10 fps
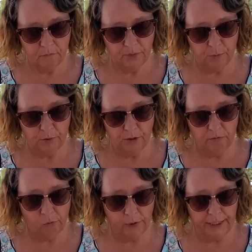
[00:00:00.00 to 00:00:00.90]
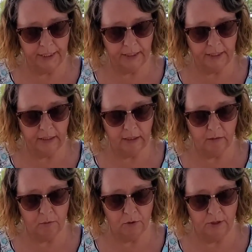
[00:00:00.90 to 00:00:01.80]
But we're avoiding
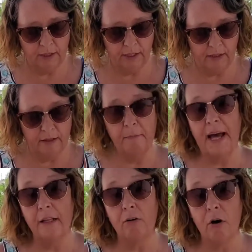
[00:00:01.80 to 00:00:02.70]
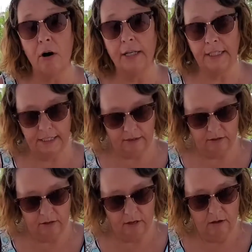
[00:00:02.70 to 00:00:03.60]
the Malecon,
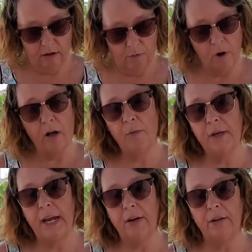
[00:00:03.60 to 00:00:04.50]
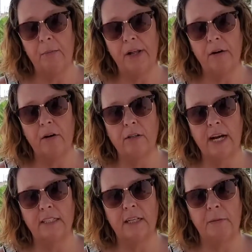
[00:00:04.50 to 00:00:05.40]
eating. Well, we ate on the Malecon
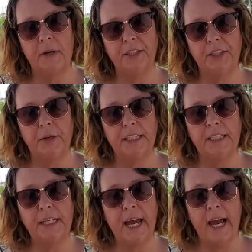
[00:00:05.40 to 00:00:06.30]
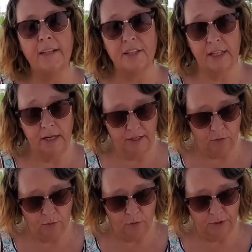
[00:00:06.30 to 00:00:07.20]
last night, mind you, out of sea cans, and
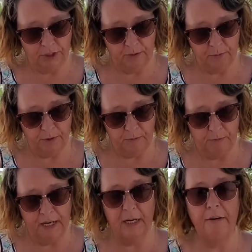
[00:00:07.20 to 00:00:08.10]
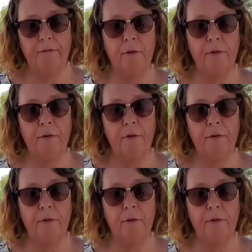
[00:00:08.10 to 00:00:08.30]
those were cheap. We paid